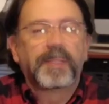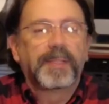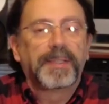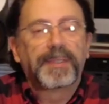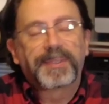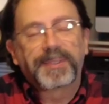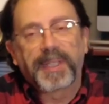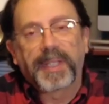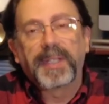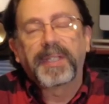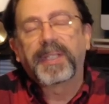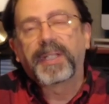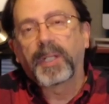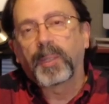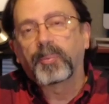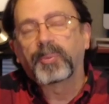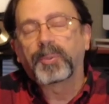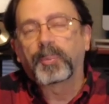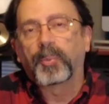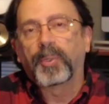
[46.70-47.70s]
Setting it
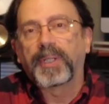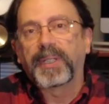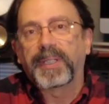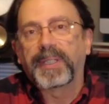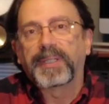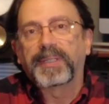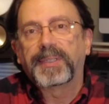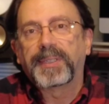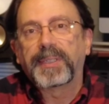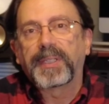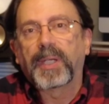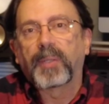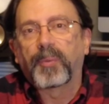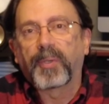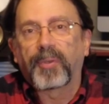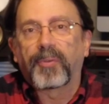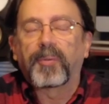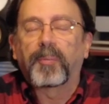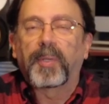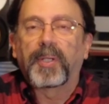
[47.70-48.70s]
up is pretty easy. I
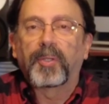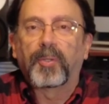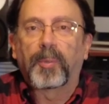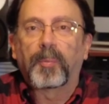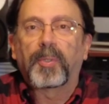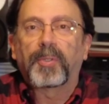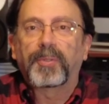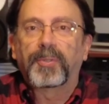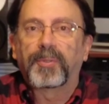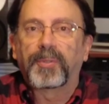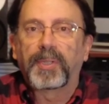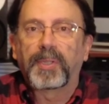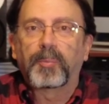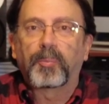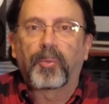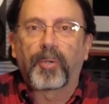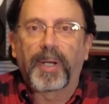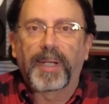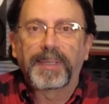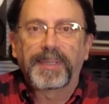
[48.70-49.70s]
went through my normal tuning
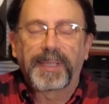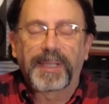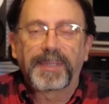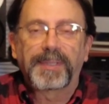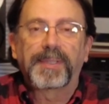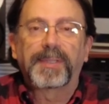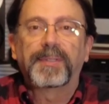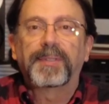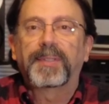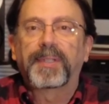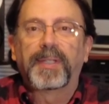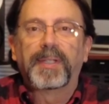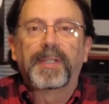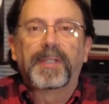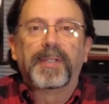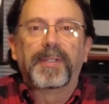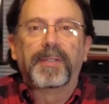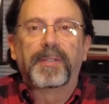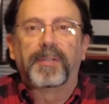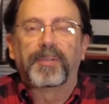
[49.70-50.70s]
processes,
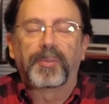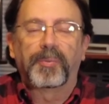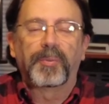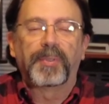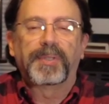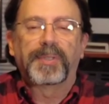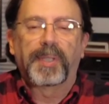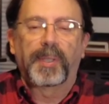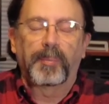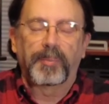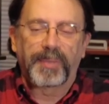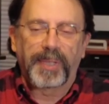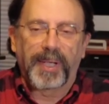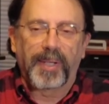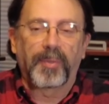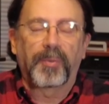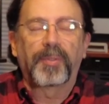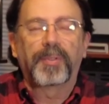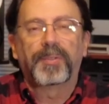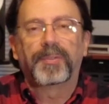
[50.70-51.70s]
doing temp
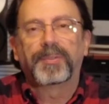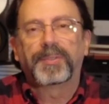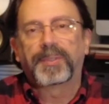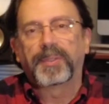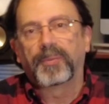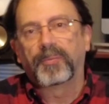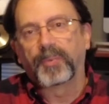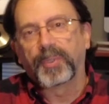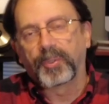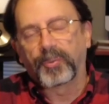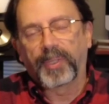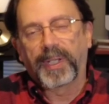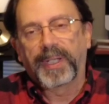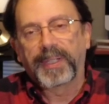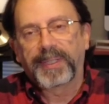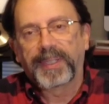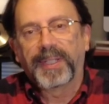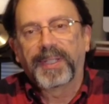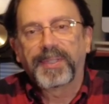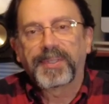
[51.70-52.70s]
towers and
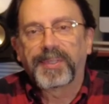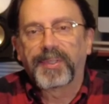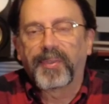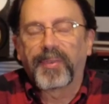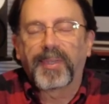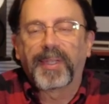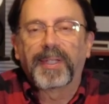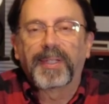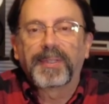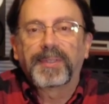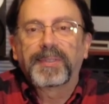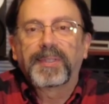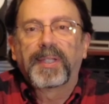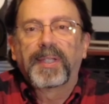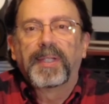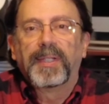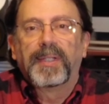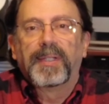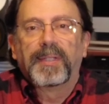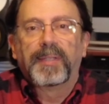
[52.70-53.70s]
retract tests and things.
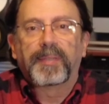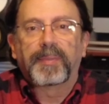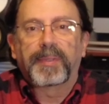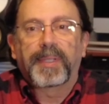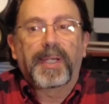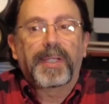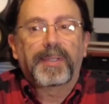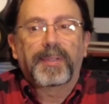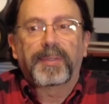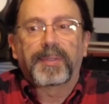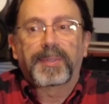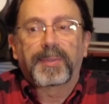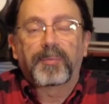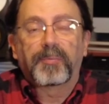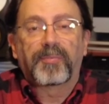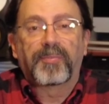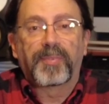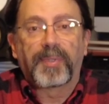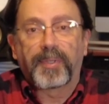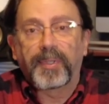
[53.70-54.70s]
Got
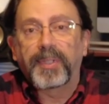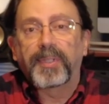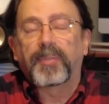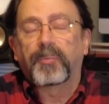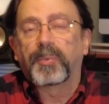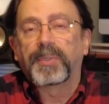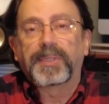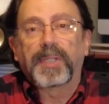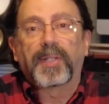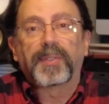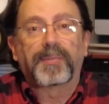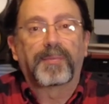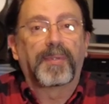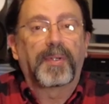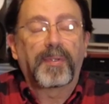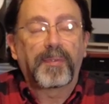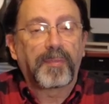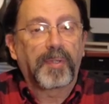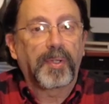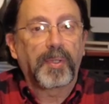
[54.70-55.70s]
some very good results
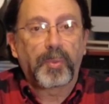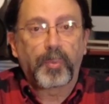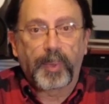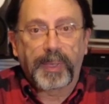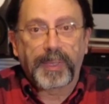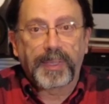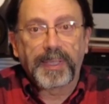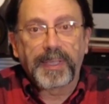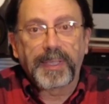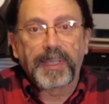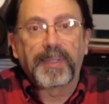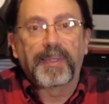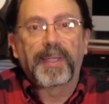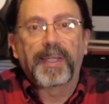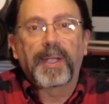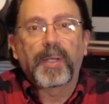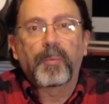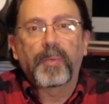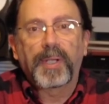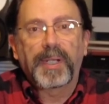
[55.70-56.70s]
very, very quickly.
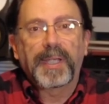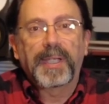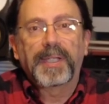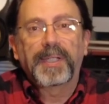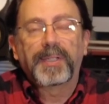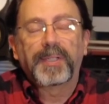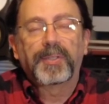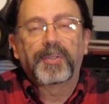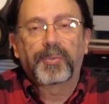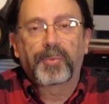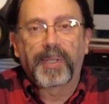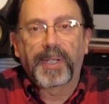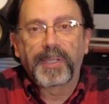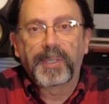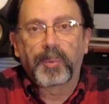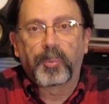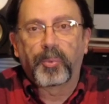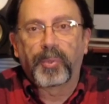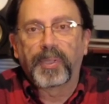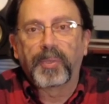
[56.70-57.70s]
Then I went ahead and tried
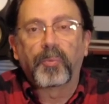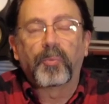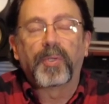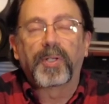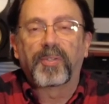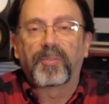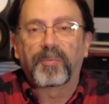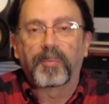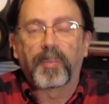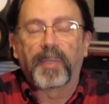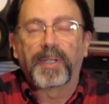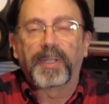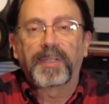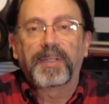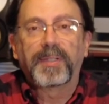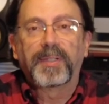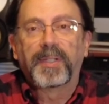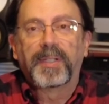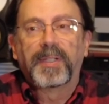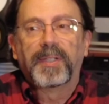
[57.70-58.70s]
to print one of
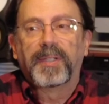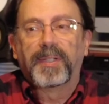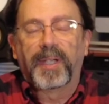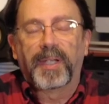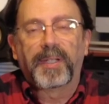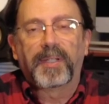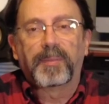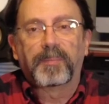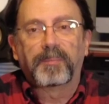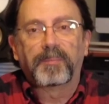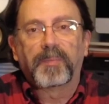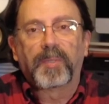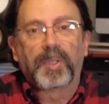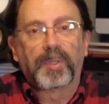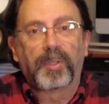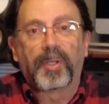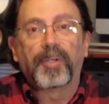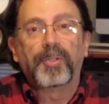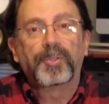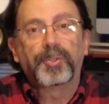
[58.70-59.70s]
my
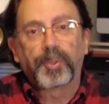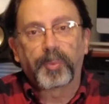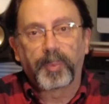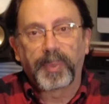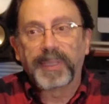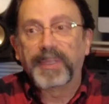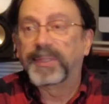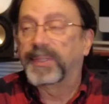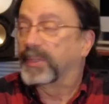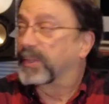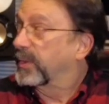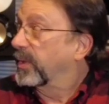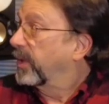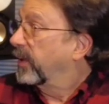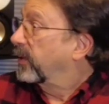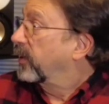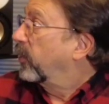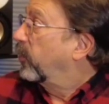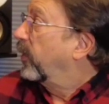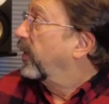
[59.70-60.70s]
larger pieces,
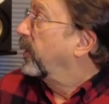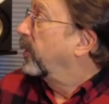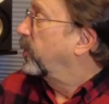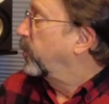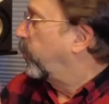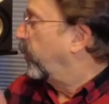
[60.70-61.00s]
like the one that's